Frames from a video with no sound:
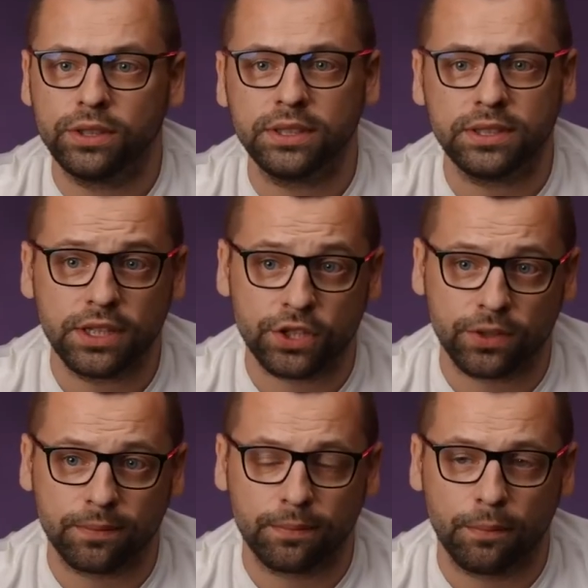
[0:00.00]

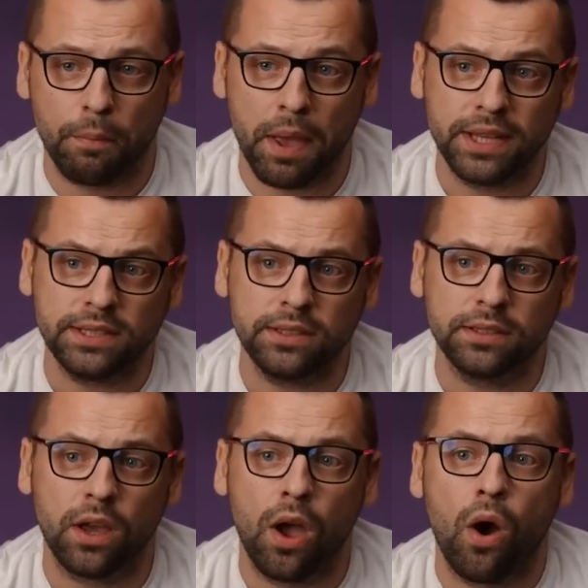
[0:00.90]
decision based
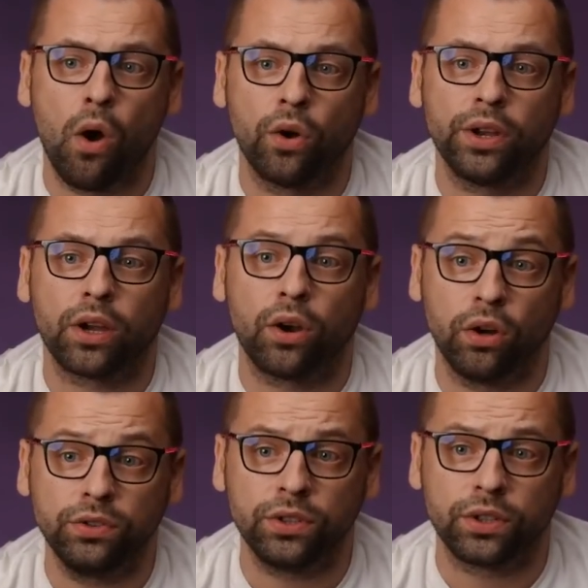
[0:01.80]
on a
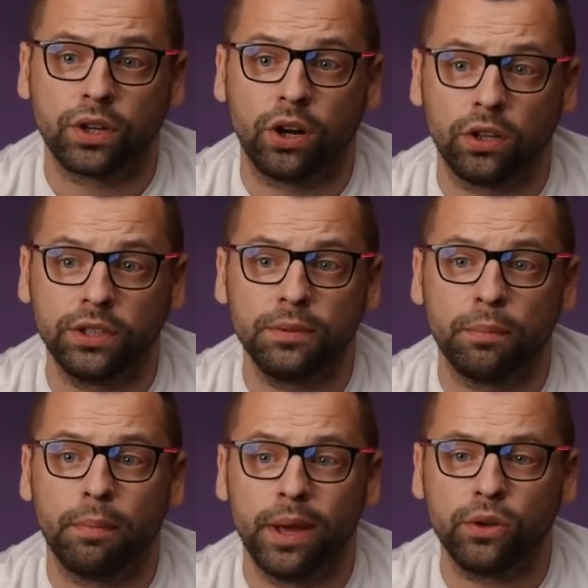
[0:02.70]
counter called
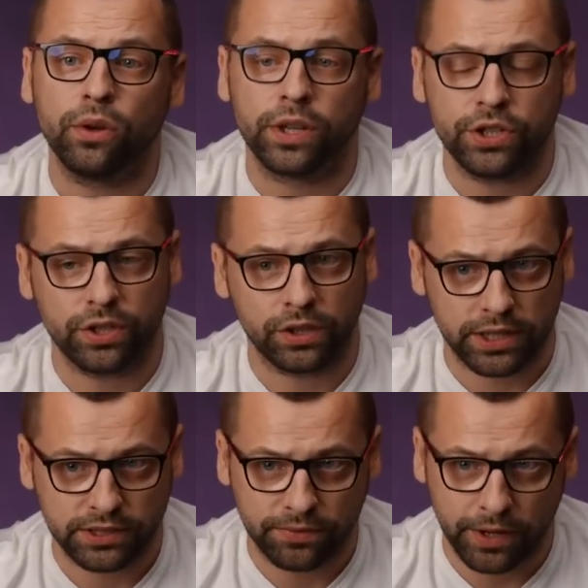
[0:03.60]
per connection
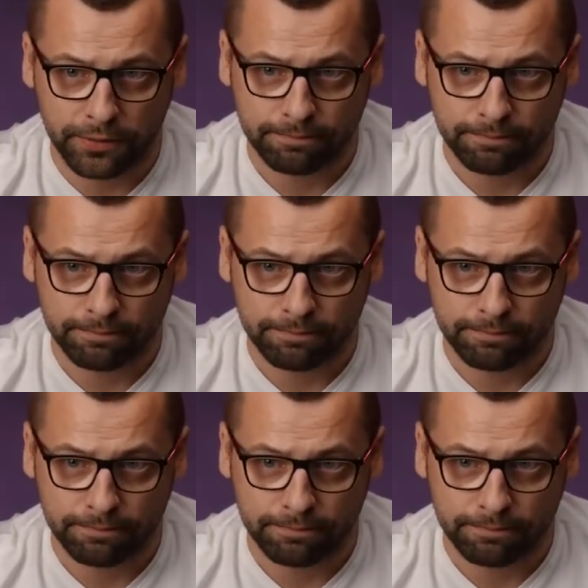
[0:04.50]
classifier.